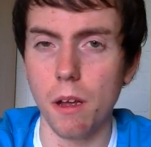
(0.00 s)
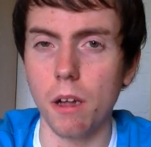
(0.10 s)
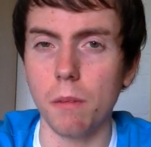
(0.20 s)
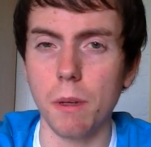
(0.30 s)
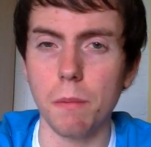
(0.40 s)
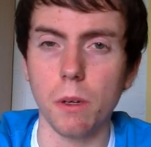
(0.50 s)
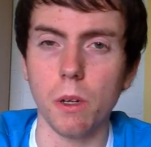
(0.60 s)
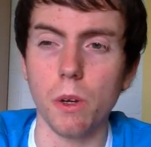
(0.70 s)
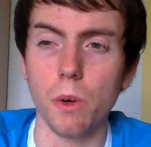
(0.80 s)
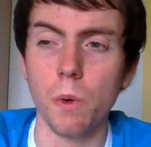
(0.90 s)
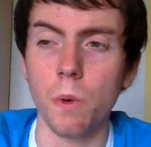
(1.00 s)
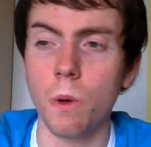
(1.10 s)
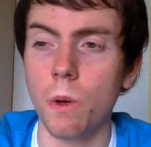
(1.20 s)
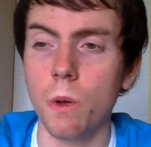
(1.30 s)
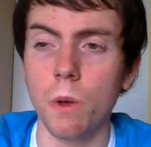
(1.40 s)
all the people who
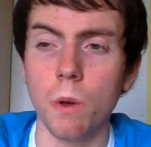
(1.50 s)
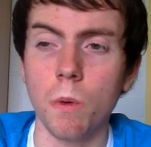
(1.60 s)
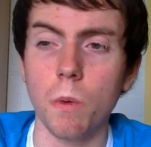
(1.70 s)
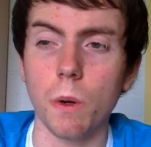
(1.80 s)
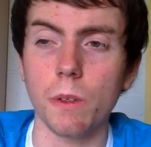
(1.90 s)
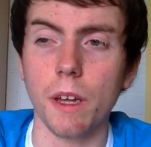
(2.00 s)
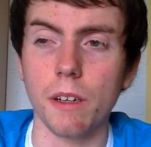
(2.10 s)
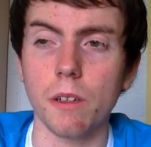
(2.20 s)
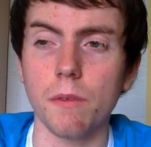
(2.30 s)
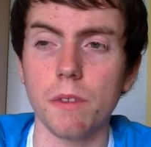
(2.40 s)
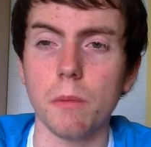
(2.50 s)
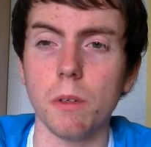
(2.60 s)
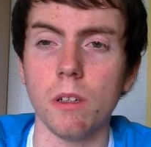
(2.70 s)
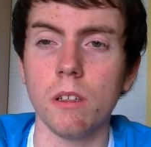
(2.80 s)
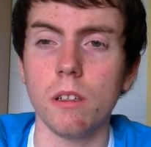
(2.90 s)
weren't that
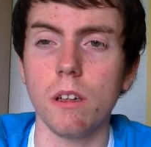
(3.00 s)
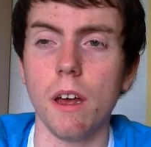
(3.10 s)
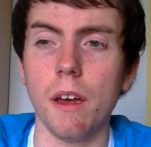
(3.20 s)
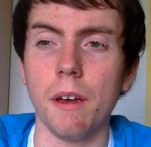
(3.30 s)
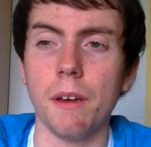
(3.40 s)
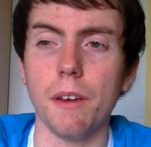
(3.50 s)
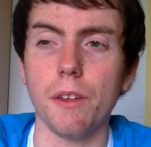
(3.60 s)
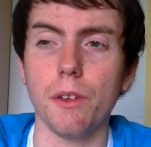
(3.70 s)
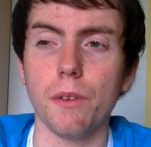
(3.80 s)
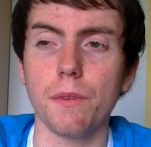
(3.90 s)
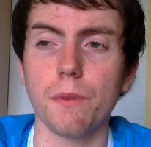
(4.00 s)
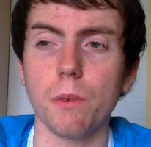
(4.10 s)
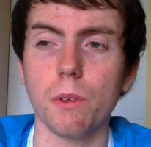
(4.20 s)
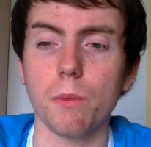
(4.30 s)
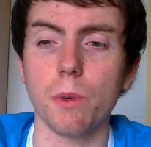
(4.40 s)
comfortable enough,
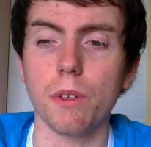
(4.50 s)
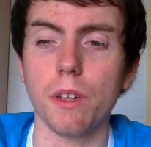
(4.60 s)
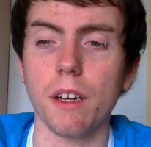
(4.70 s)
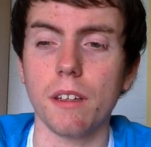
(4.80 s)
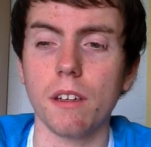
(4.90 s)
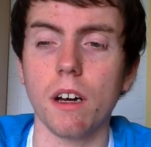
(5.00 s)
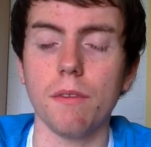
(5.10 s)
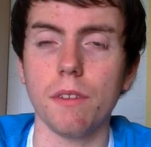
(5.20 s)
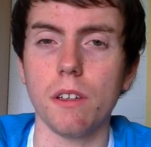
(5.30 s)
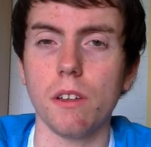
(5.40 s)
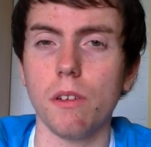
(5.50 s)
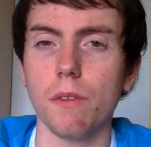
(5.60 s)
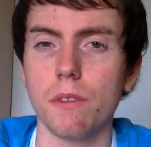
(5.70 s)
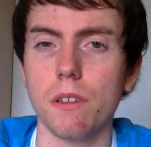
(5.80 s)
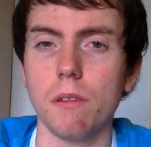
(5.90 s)
weren't that confident
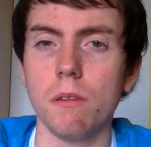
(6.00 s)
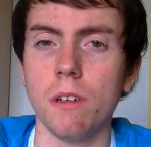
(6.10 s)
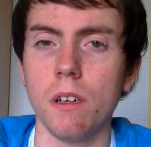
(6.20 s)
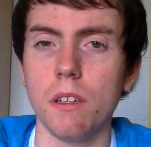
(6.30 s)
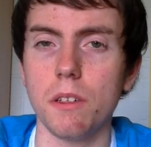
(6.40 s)
enough to